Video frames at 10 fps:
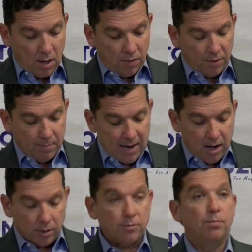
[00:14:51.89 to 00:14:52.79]
The
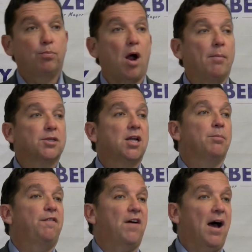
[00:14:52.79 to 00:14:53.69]
mayor Promise
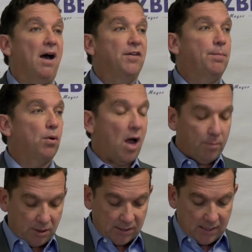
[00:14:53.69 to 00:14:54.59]
number 5, he
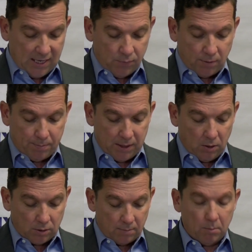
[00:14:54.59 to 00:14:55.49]
promised that he would
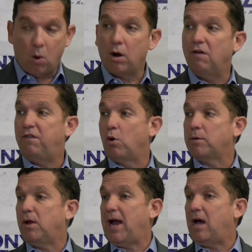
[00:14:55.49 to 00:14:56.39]
build more
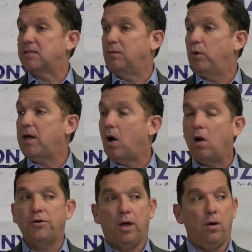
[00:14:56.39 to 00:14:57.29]
affordable housing. We
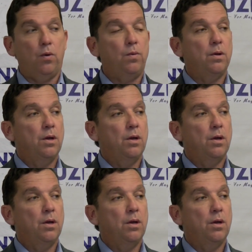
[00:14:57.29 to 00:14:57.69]
all know